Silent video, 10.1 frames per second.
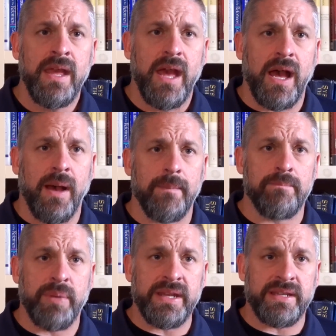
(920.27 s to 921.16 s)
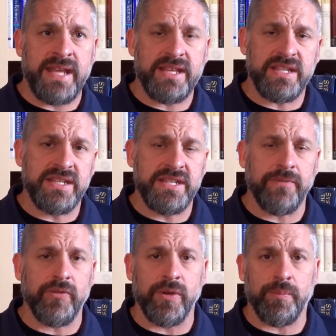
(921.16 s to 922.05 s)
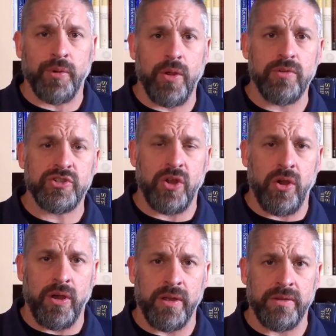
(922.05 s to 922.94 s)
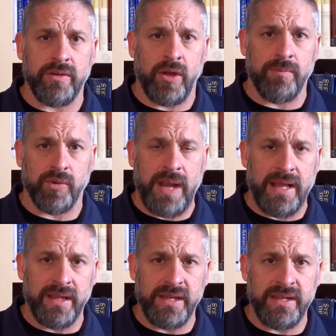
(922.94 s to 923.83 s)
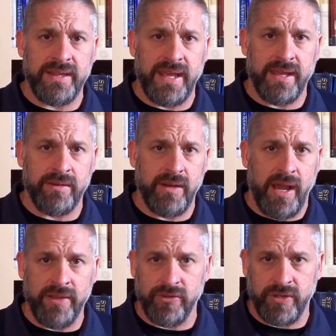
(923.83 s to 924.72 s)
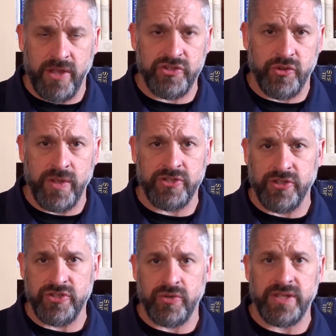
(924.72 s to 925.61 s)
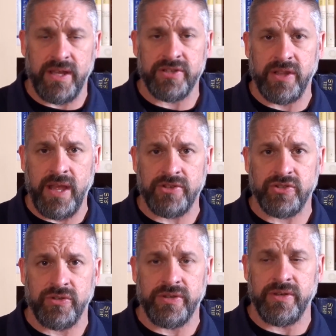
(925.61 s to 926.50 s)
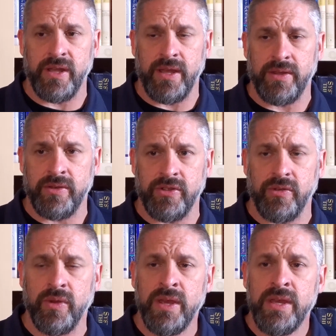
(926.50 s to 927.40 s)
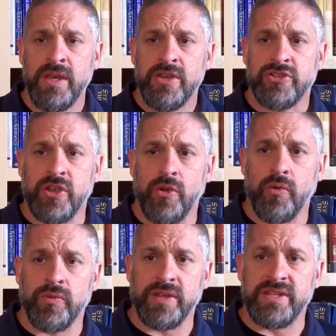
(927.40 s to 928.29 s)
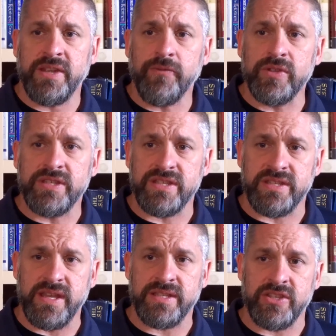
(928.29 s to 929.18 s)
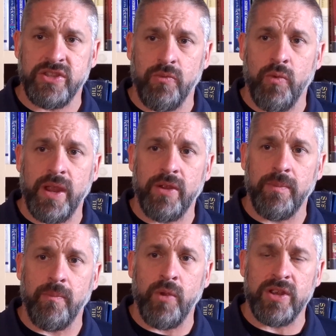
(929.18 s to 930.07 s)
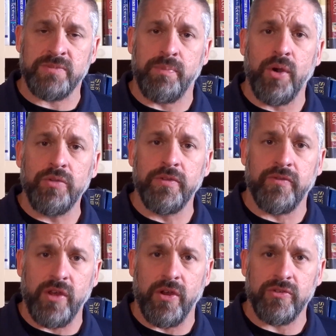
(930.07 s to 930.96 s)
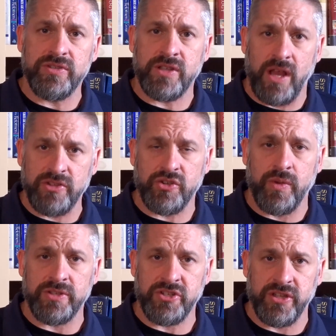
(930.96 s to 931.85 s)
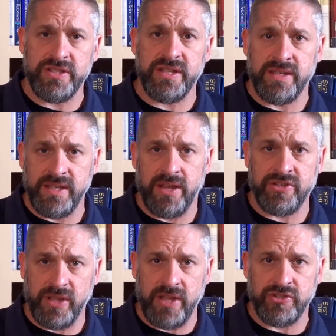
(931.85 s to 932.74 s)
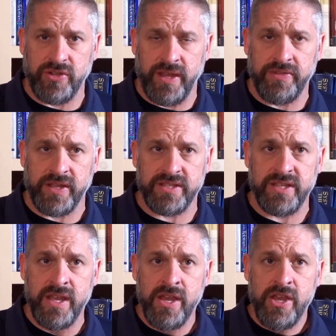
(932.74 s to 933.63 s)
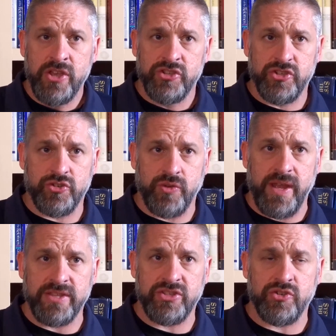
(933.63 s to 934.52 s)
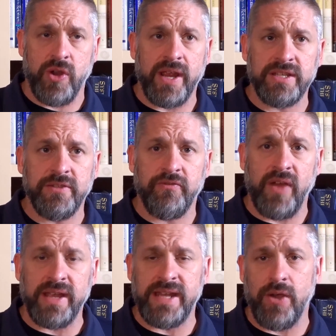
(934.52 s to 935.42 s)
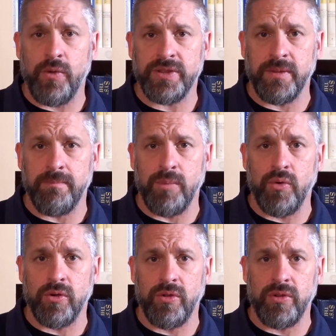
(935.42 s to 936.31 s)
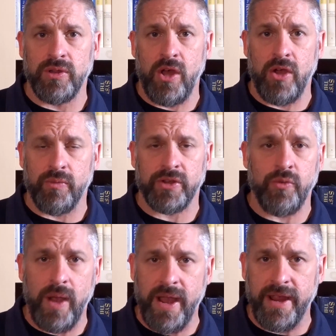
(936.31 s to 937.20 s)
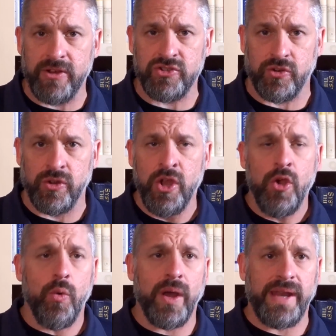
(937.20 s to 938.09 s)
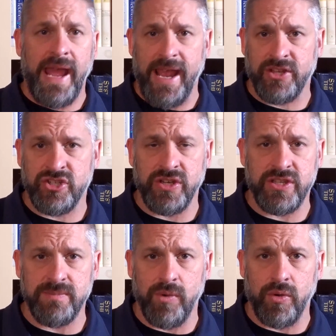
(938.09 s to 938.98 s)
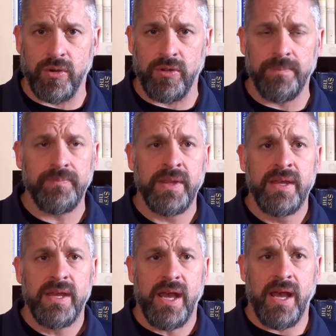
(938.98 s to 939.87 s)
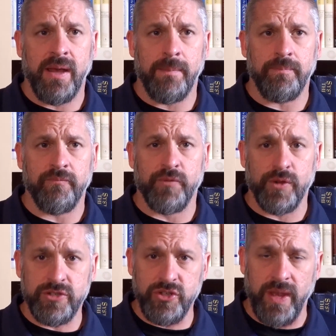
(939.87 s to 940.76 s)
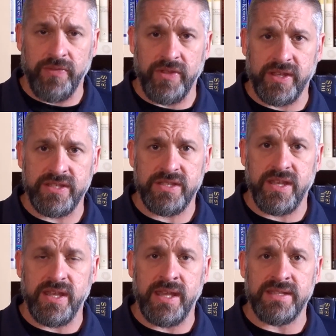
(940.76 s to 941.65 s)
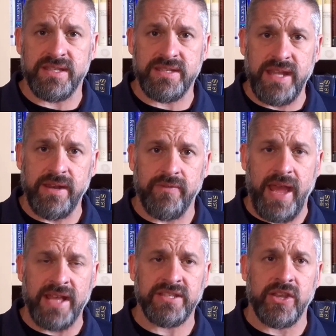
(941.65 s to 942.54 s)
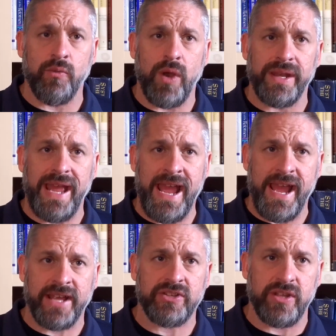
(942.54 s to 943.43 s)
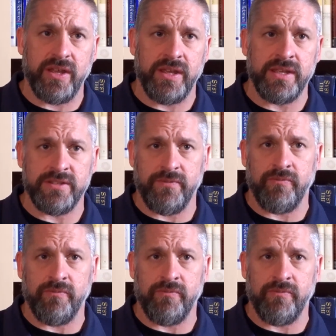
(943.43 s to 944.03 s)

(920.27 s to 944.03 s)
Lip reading: but it takes a different approach on morality than either consequentialist or deontological do. So the difference is this, is that whereas both of those, consequentialist and deontological ethics, stress trying to find out what the moral law requires or what action is moral, virtue ethics, instead of asking what act is